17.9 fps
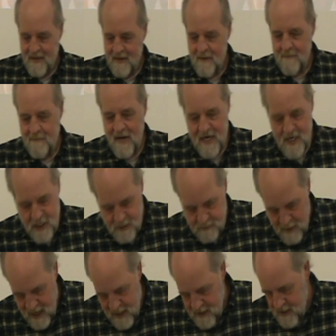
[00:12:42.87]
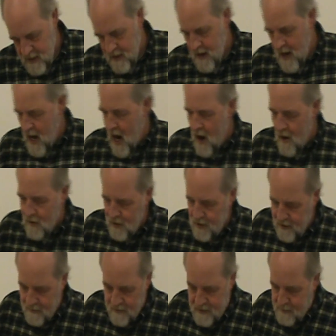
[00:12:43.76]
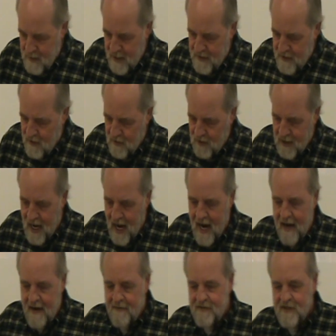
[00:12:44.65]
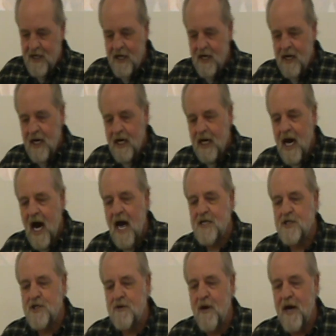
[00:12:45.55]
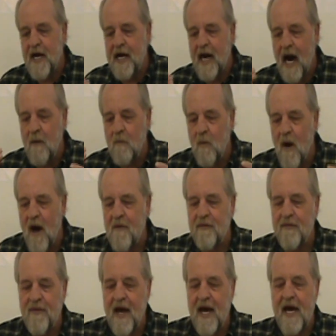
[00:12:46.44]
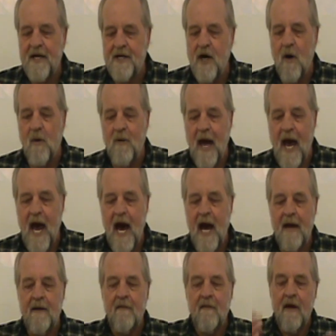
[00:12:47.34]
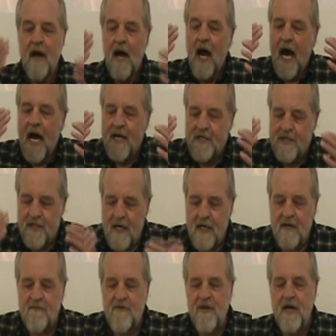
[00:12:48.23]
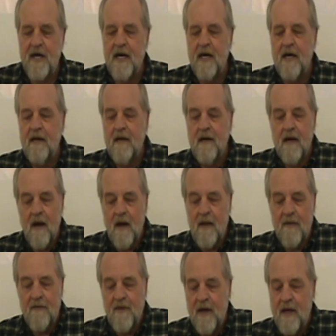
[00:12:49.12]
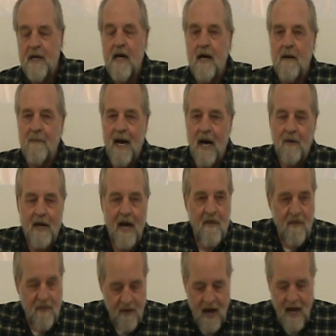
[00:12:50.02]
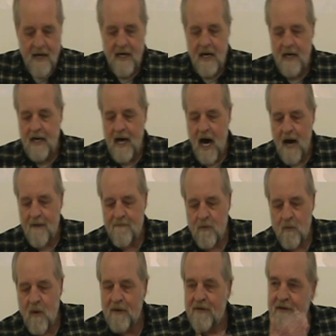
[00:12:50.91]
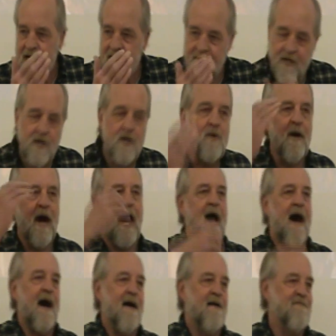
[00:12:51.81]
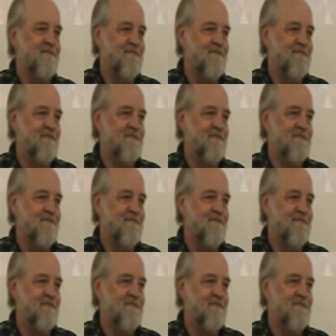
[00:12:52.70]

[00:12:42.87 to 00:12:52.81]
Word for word: Many spend, our, spend their lives concentrating on what they don't have instead of thinking, thinking about and thanking God for what they do have.